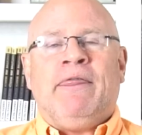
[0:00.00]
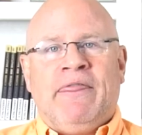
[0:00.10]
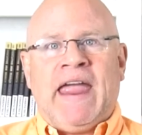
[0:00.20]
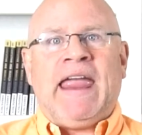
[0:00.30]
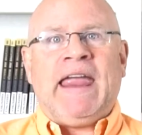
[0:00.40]

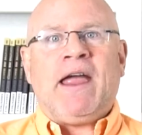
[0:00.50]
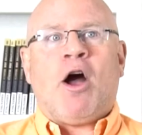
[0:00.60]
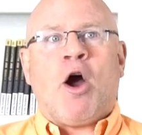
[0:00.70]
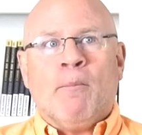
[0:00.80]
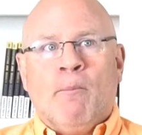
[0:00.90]

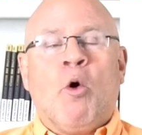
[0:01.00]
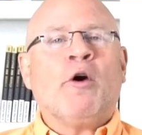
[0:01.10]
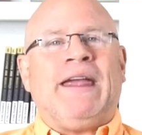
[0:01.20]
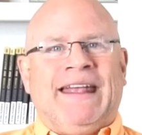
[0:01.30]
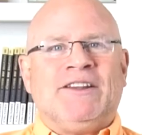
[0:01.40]
They are
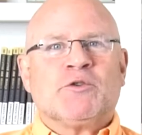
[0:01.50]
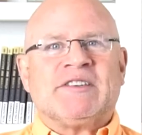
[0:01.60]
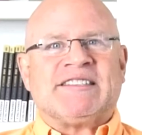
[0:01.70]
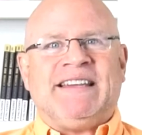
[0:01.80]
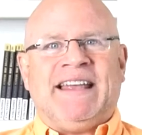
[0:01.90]
more
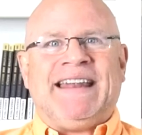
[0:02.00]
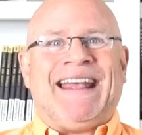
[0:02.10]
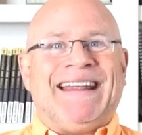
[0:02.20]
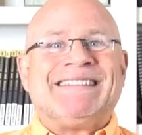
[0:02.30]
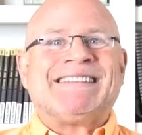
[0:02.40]
interested
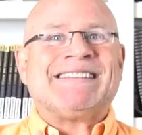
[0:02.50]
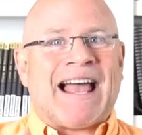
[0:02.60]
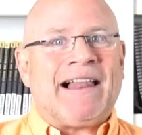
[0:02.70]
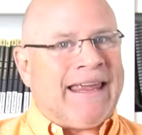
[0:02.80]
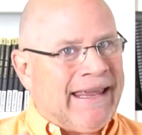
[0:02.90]
in
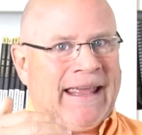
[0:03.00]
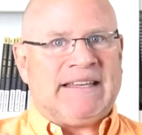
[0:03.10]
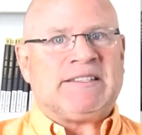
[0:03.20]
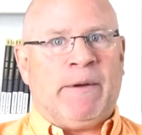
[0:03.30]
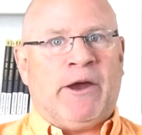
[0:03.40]
selling
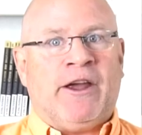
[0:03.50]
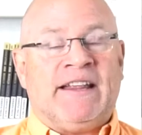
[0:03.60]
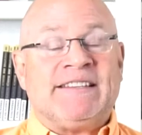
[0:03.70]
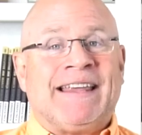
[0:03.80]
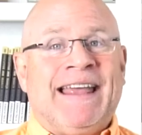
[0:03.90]

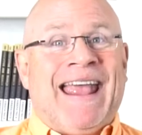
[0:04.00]
experience,